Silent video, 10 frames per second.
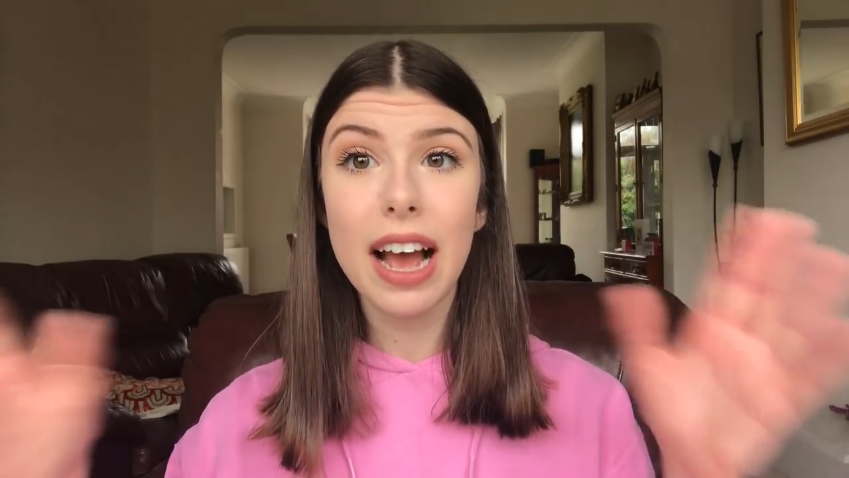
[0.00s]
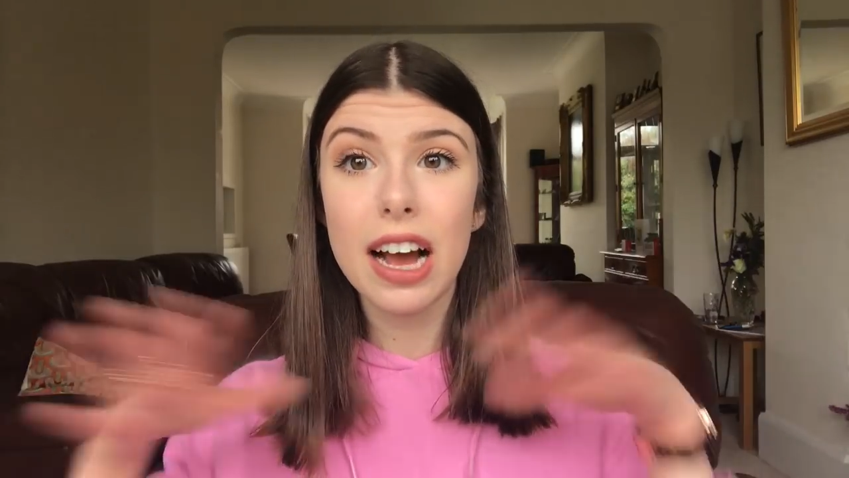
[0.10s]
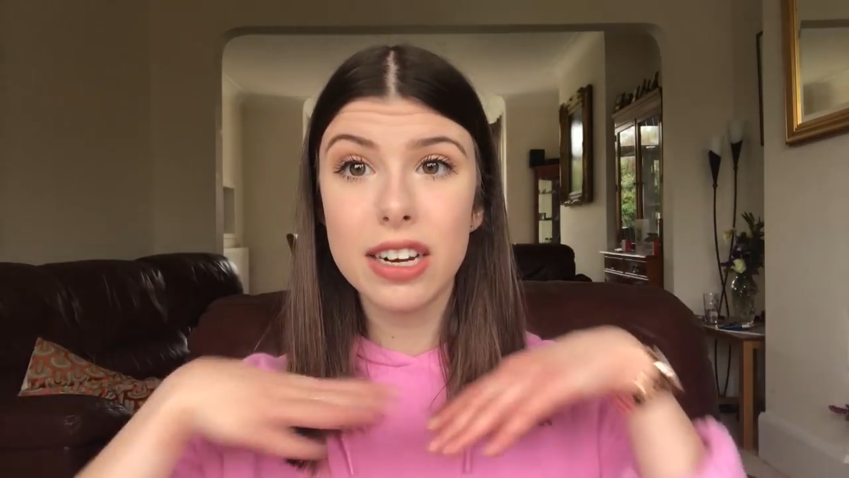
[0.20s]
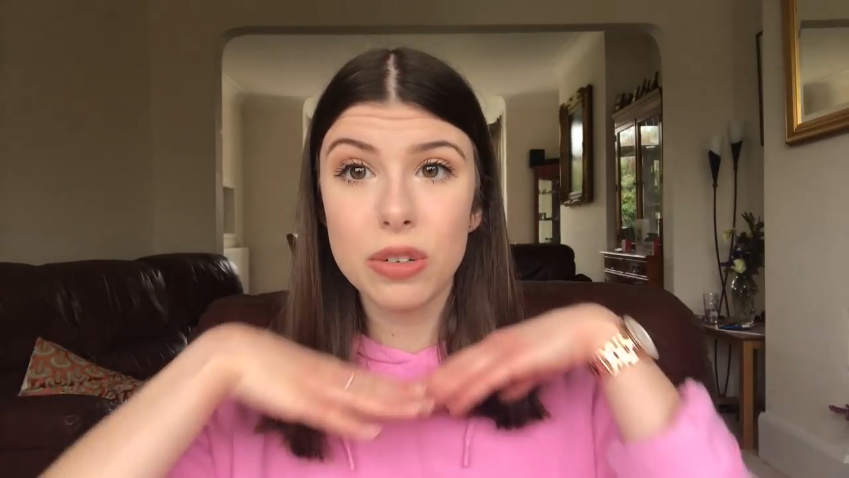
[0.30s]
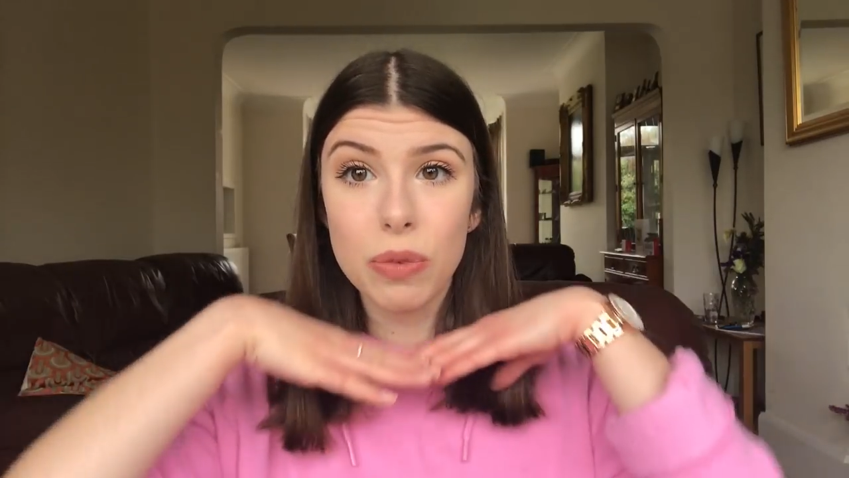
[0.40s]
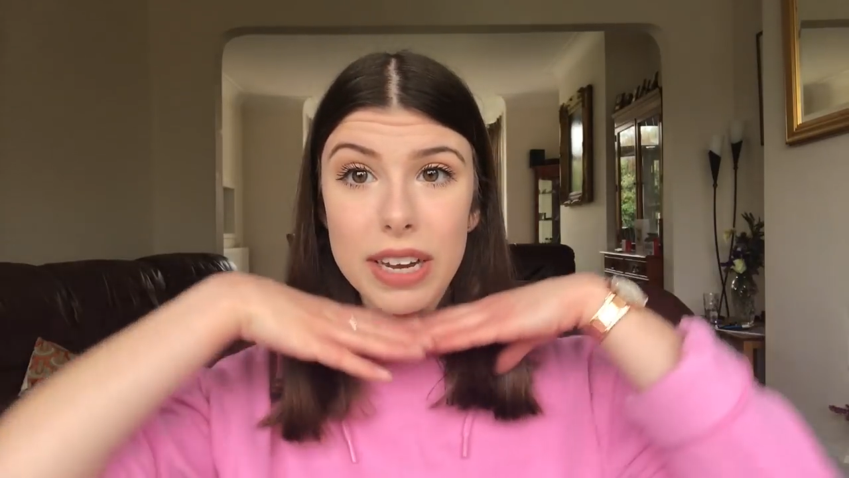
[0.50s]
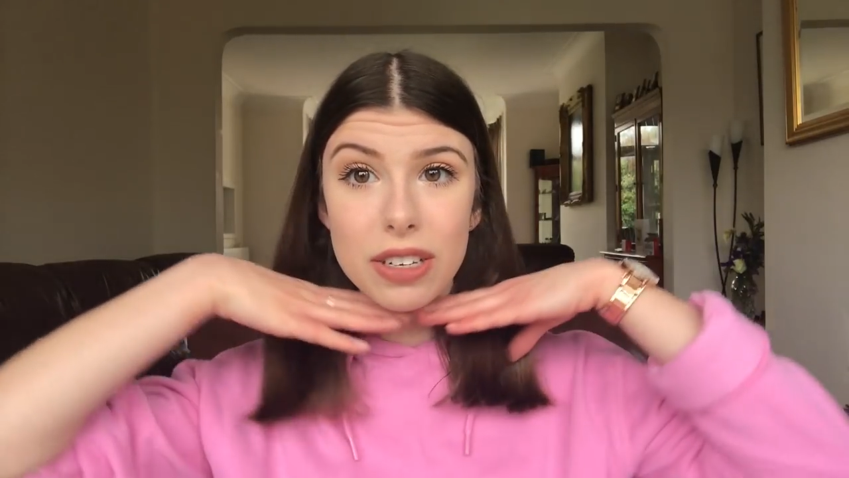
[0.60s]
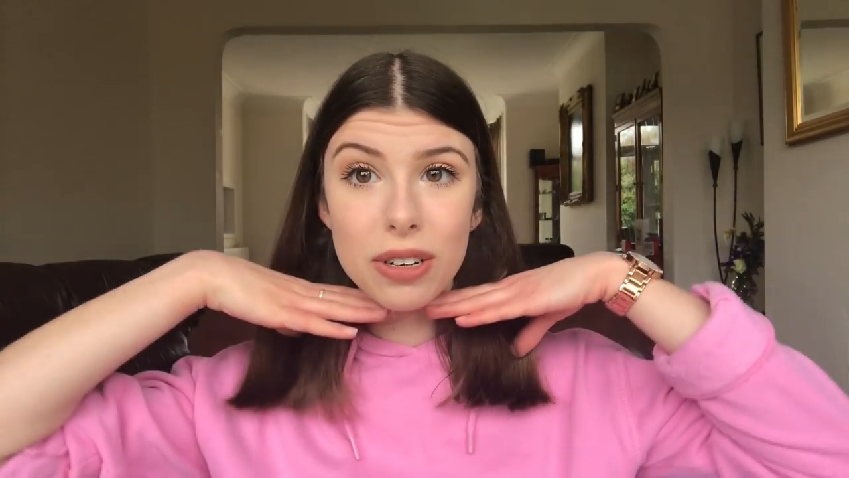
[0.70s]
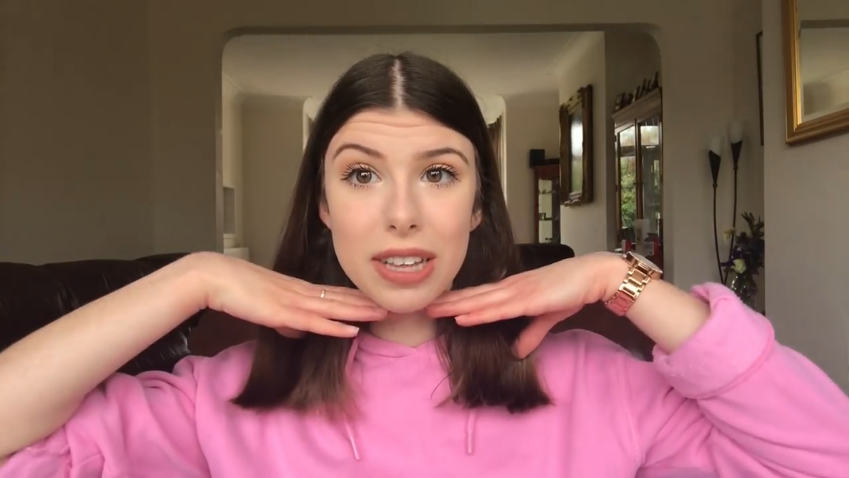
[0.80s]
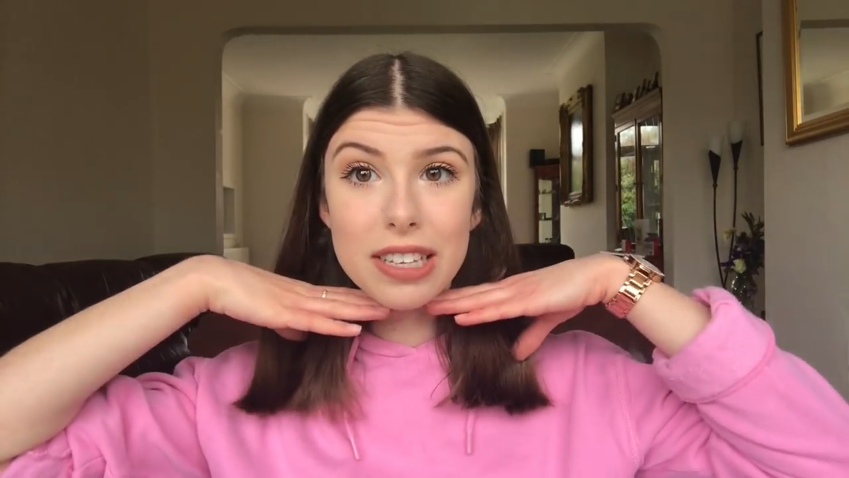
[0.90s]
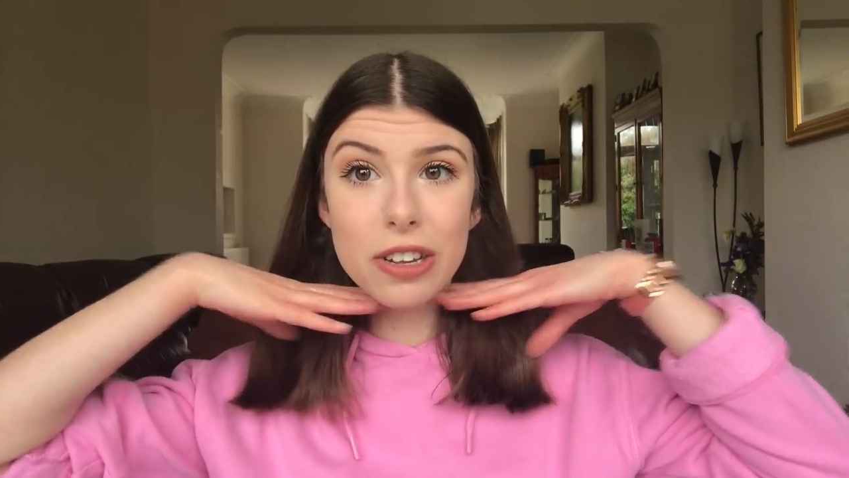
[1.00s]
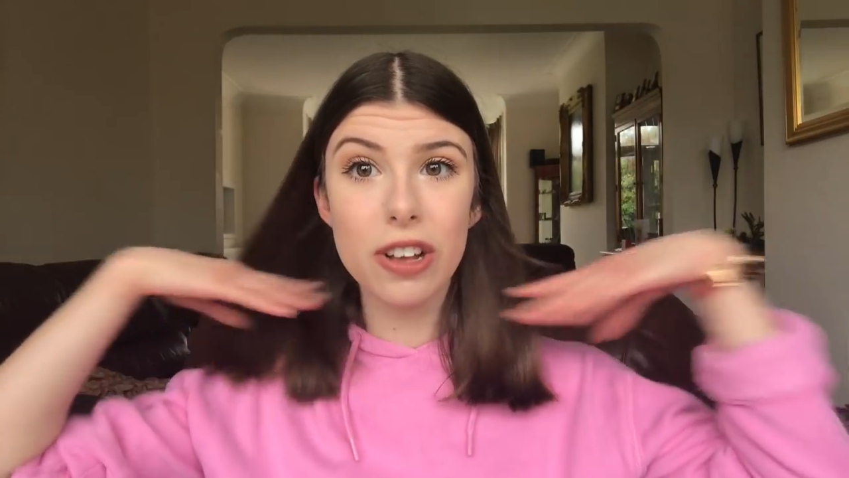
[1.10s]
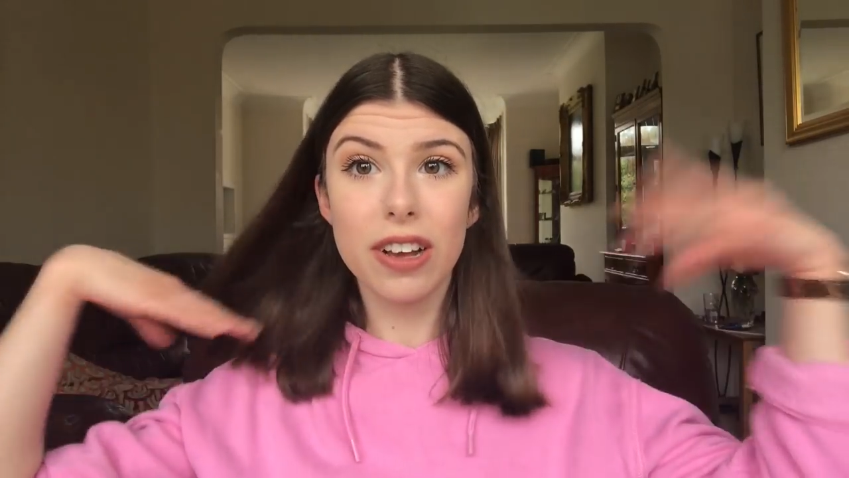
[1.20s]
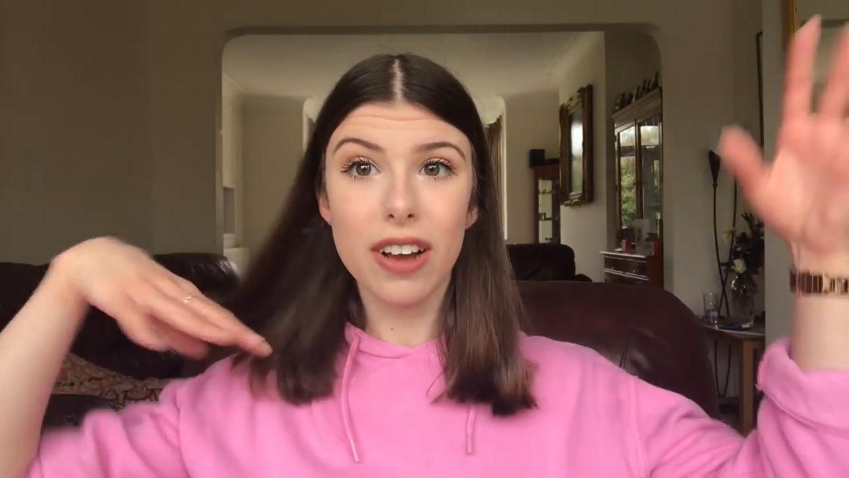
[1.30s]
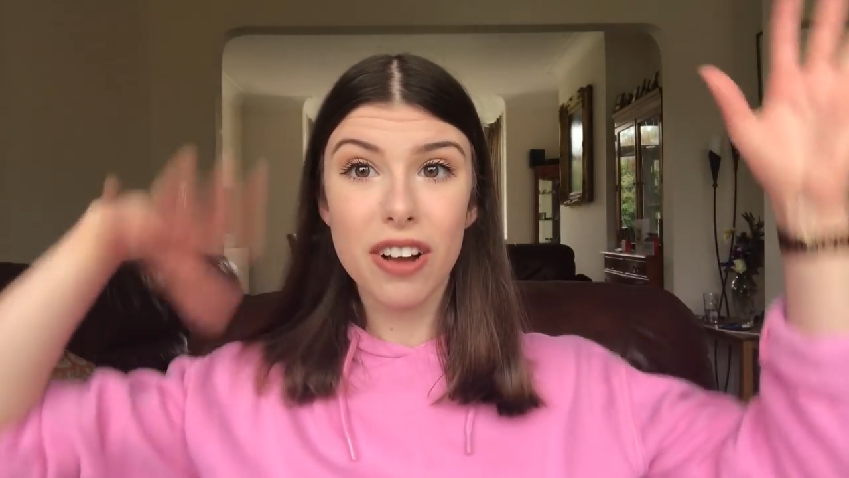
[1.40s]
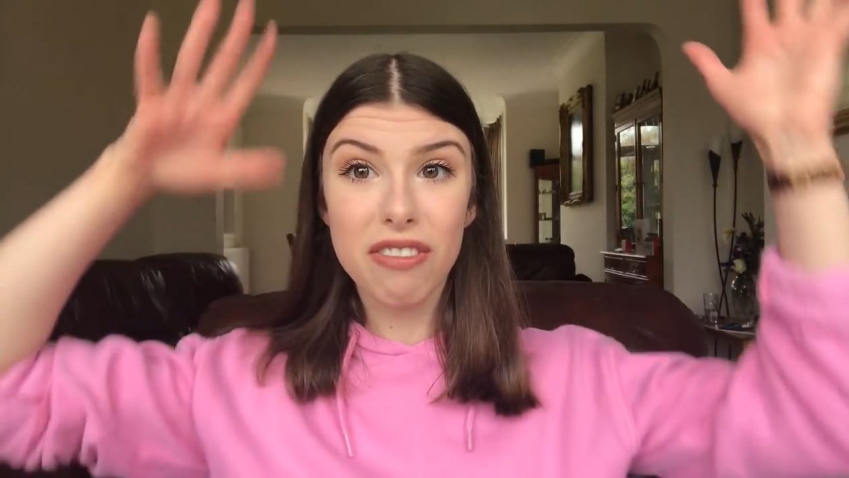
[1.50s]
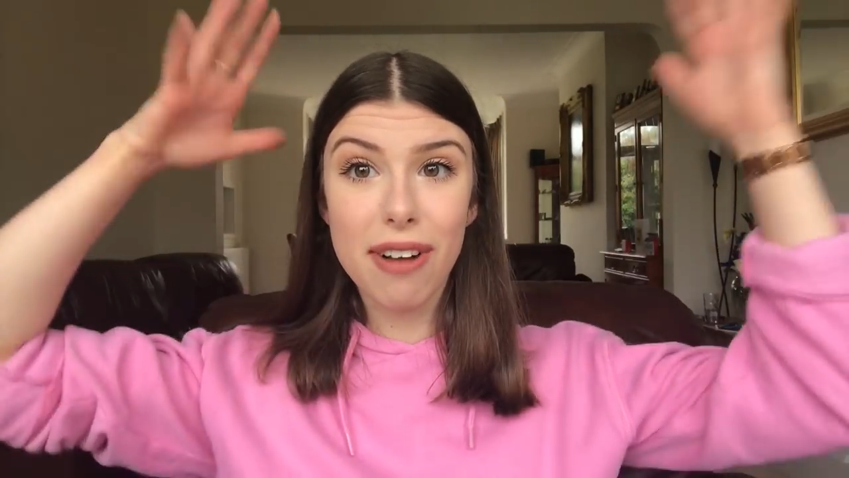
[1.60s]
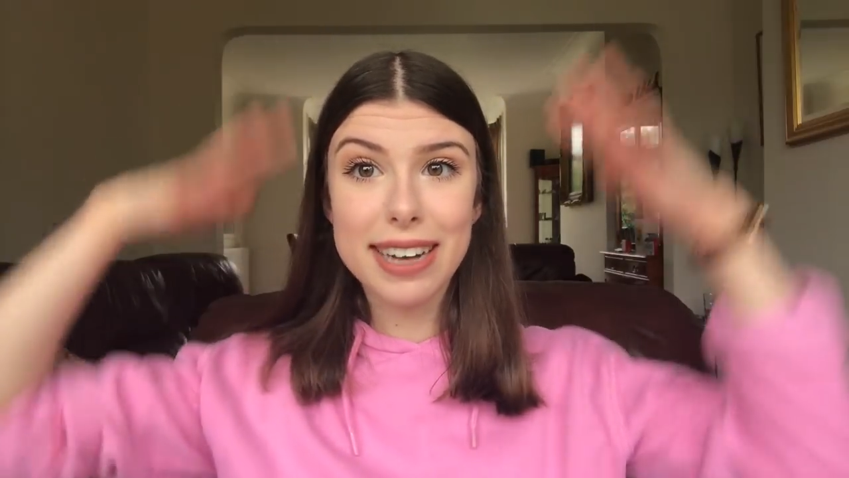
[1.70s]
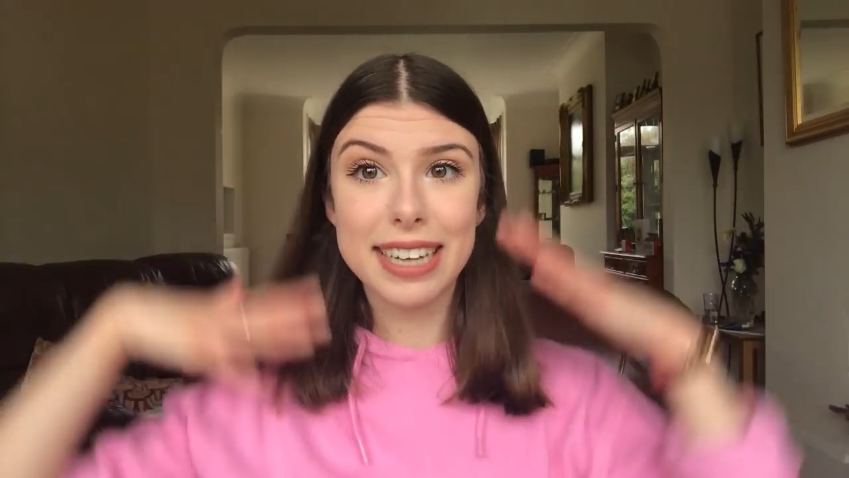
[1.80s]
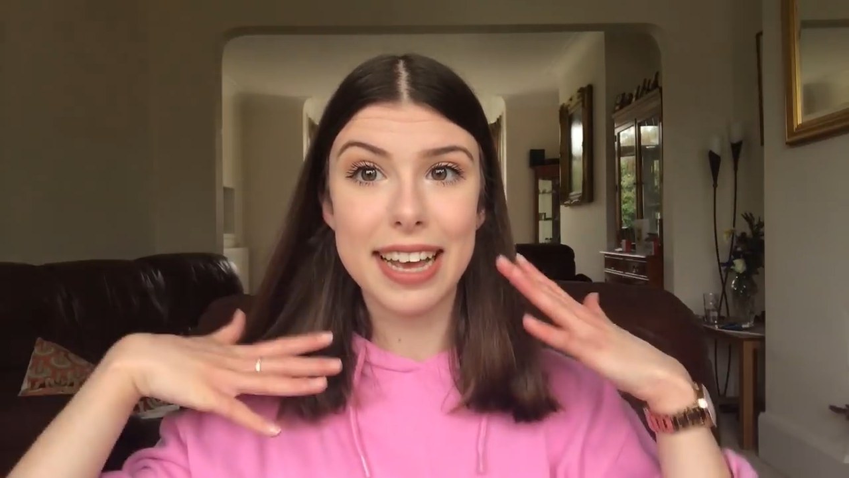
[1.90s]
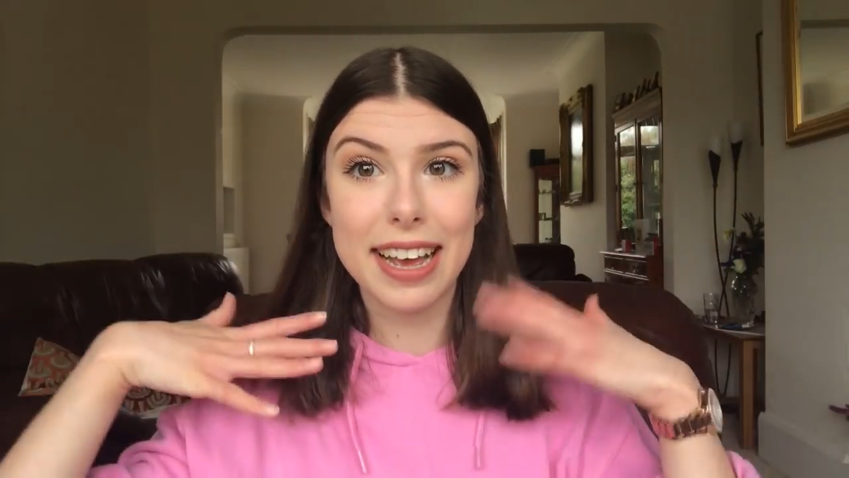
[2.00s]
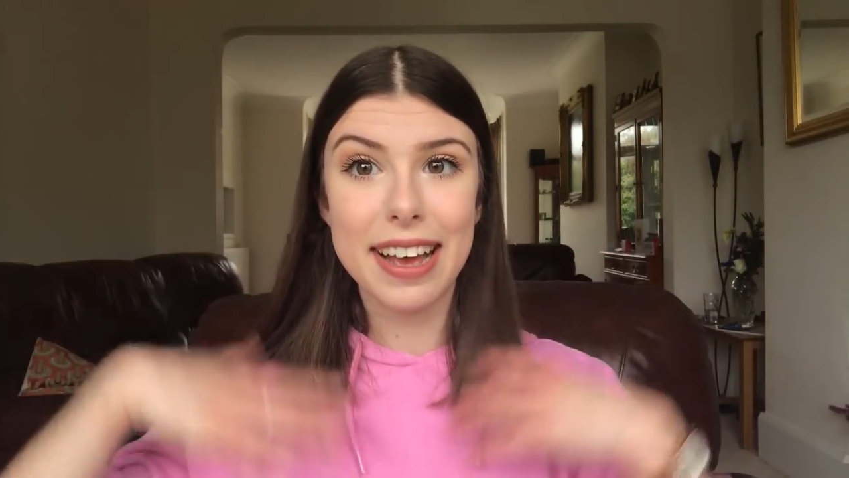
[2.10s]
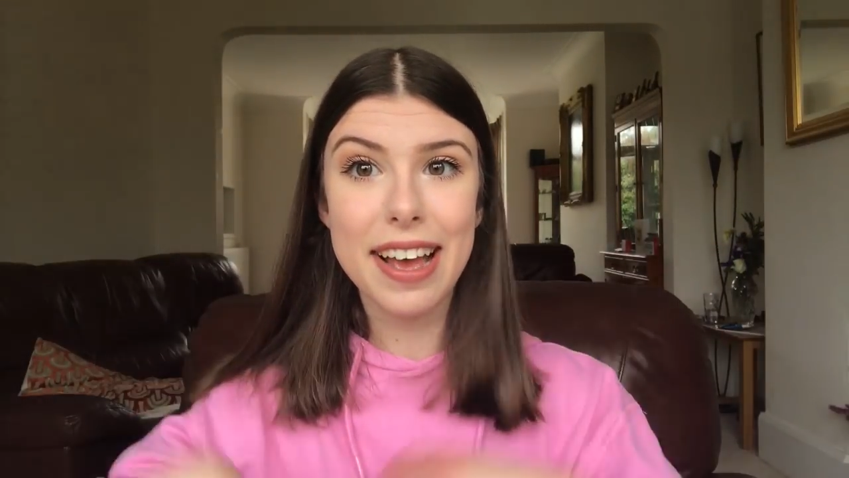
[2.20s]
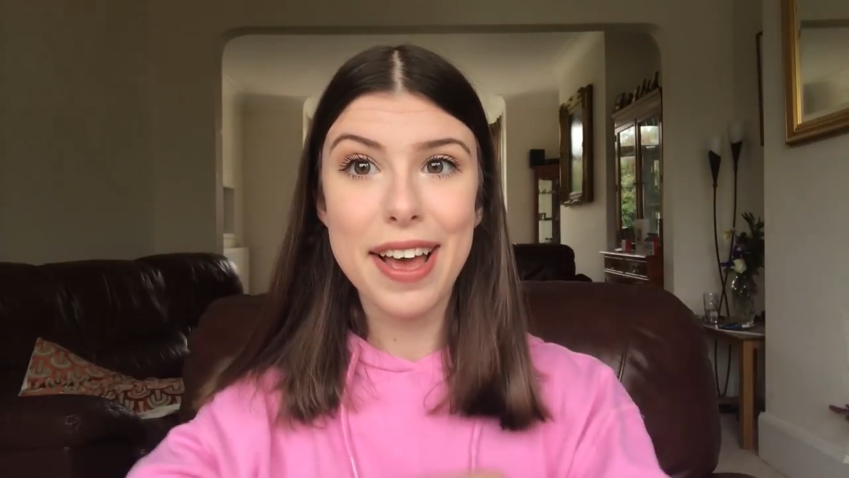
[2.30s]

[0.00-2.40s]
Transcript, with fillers: and we do this look right here